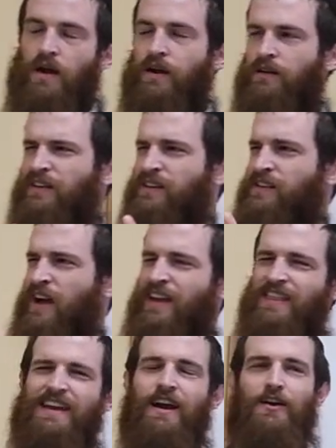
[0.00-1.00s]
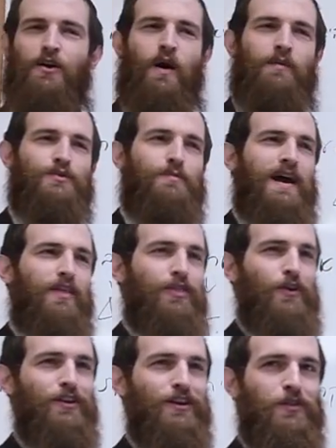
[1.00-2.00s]
I could list, I think I can go up to about
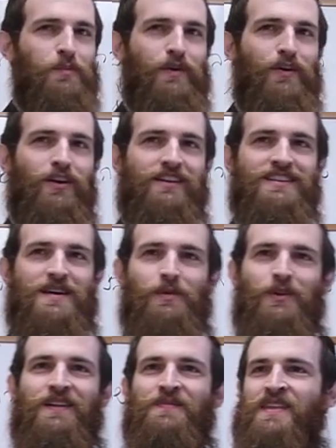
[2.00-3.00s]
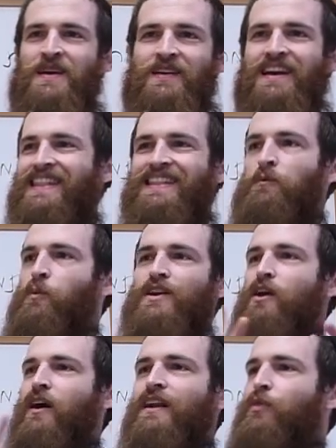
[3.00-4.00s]
thirty on the periodic table.
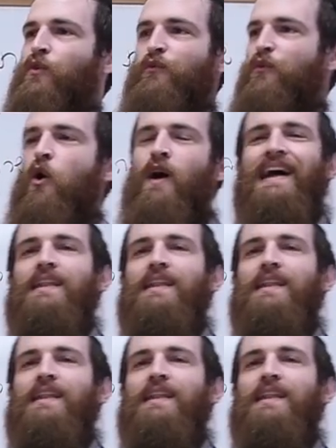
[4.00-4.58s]
We're not, the four